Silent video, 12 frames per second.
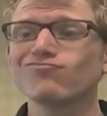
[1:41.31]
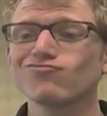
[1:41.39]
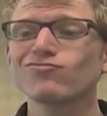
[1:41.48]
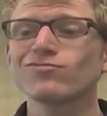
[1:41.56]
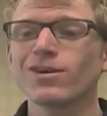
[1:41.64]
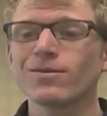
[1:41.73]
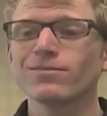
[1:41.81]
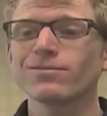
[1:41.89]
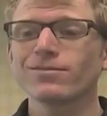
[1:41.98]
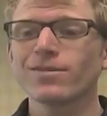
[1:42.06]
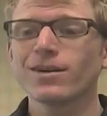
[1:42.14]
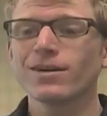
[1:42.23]
How old were
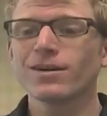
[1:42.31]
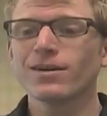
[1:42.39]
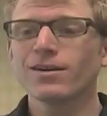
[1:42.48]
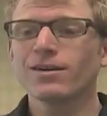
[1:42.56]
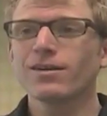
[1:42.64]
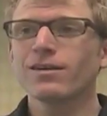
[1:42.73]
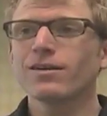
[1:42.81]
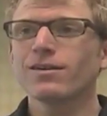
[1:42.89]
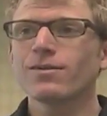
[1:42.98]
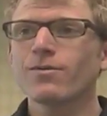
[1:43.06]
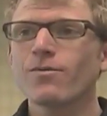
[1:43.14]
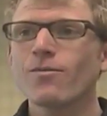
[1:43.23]
you when you thought you might
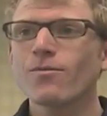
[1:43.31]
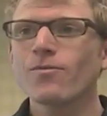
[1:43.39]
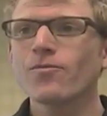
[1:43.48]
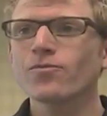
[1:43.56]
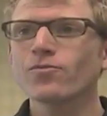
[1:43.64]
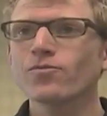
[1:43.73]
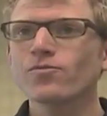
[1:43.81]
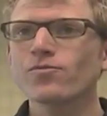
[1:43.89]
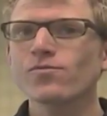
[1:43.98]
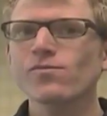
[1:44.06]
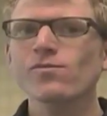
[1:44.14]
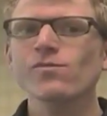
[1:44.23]
have what it takes?
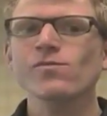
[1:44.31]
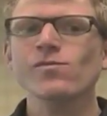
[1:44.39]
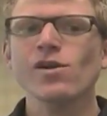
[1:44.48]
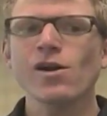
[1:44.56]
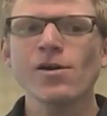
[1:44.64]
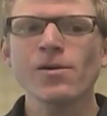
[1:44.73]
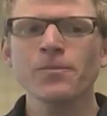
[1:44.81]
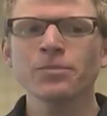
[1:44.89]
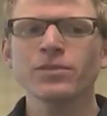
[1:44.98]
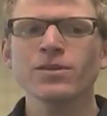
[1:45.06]
Um,